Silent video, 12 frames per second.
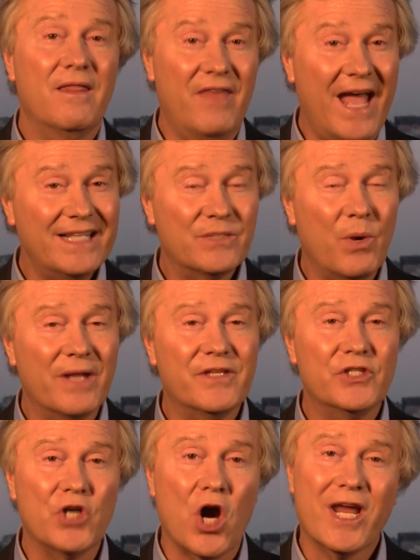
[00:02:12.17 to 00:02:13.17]
That's what
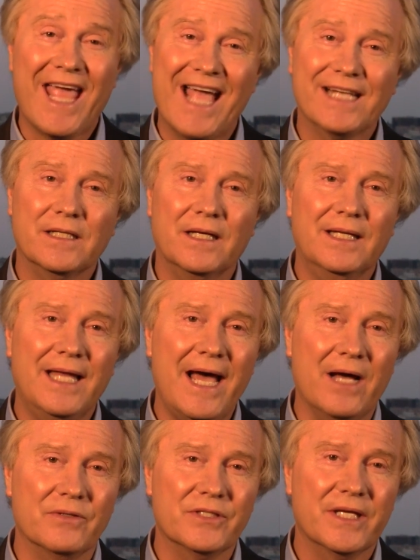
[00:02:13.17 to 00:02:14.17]
the DARK Act
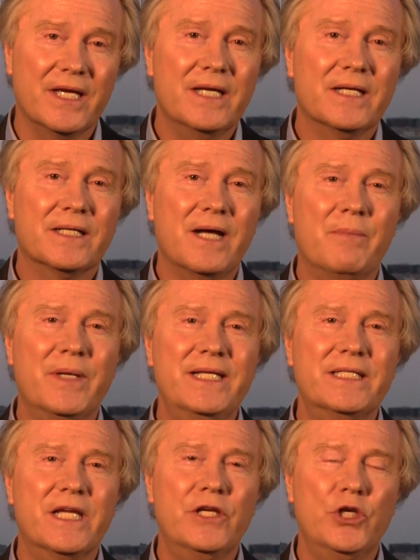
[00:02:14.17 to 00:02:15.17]
allows.
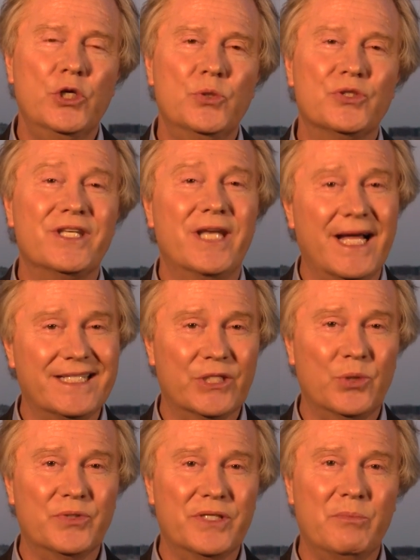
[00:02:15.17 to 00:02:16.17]
Companies can use not
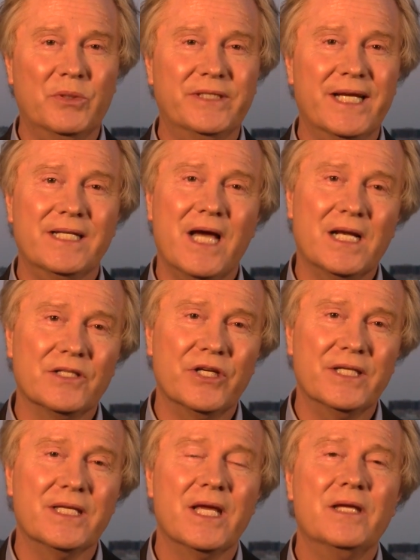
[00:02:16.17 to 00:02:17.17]
so simple
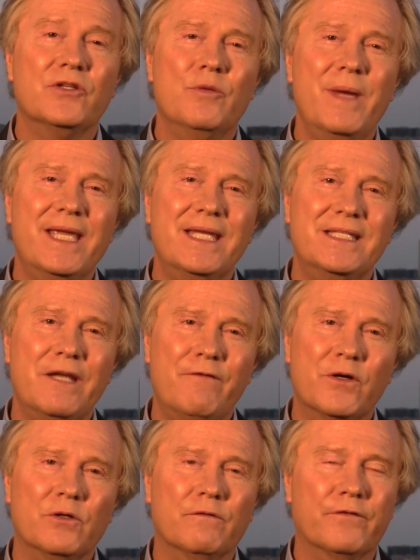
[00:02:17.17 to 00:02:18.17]
technologies to make it
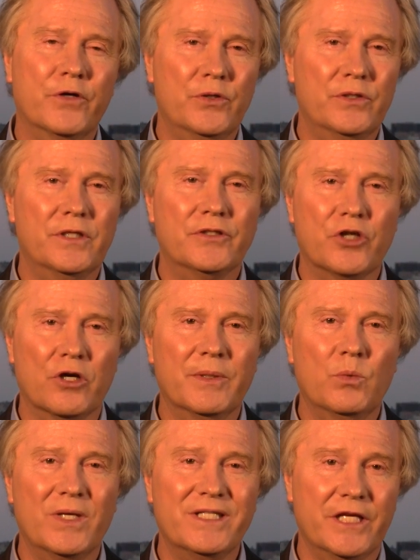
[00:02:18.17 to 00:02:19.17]
difficult for you to
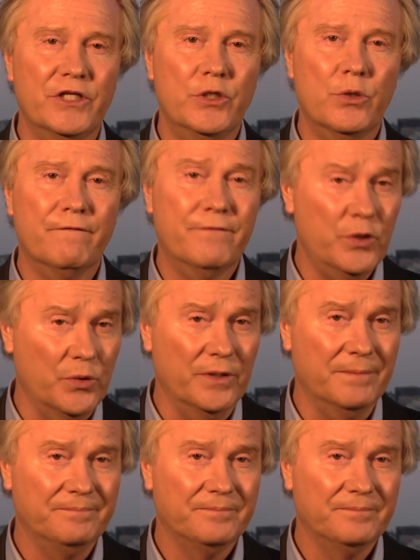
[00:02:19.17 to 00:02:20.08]
determine what's in your food.